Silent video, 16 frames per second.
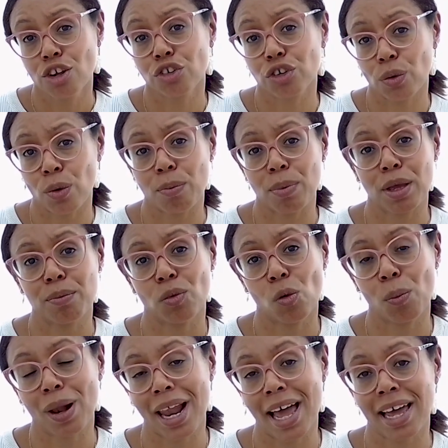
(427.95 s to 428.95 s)
do a bit
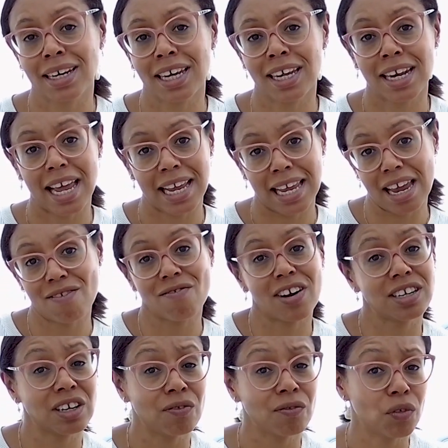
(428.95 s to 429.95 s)
more planning and get
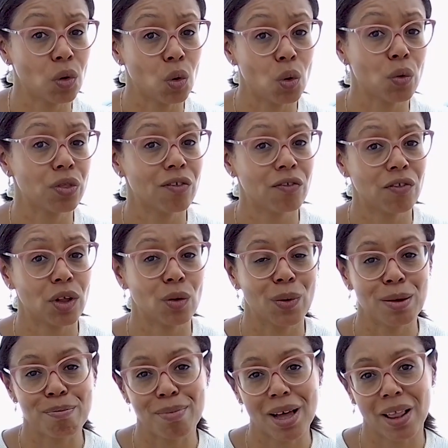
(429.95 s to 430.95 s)
ready for the
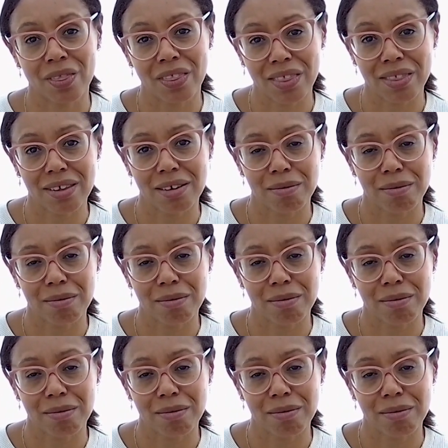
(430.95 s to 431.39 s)
following month.